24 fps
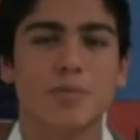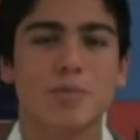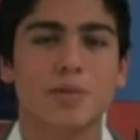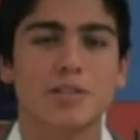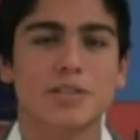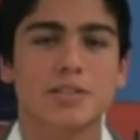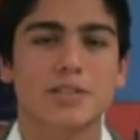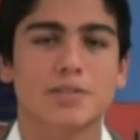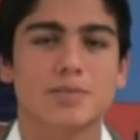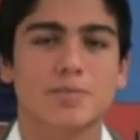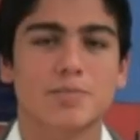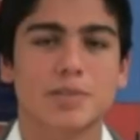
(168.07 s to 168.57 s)

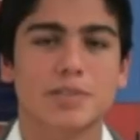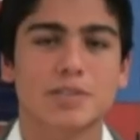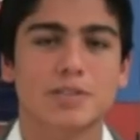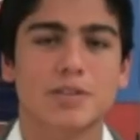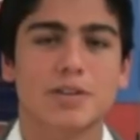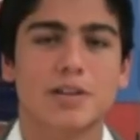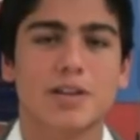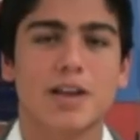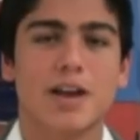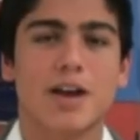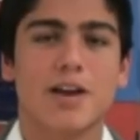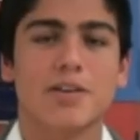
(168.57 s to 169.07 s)
much,
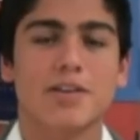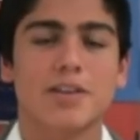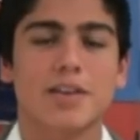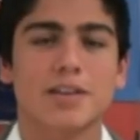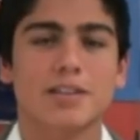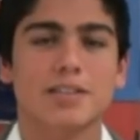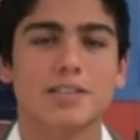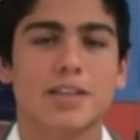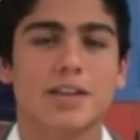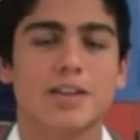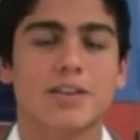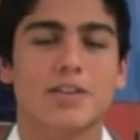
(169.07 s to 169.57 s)
Mr. County
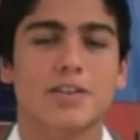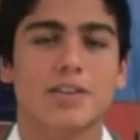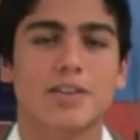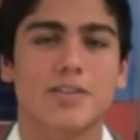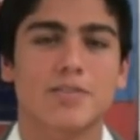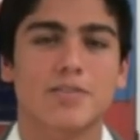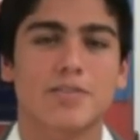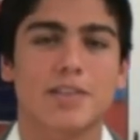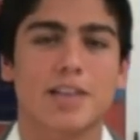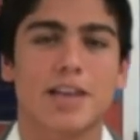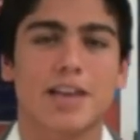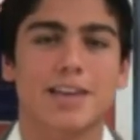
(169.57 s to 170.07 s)

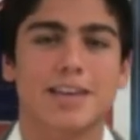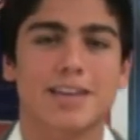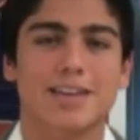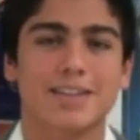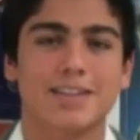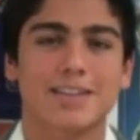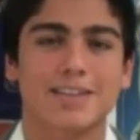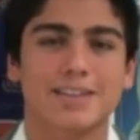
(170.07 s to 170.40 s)
Executive. Like,